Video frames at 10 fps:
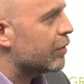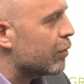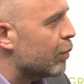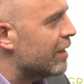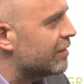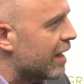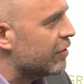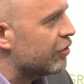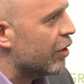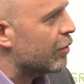You know, we as
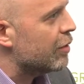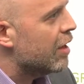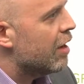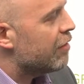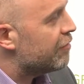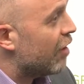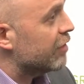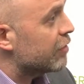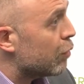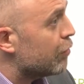an NGO
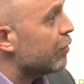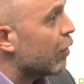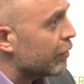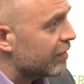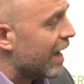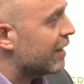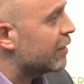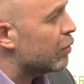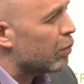fund an awful lot of technical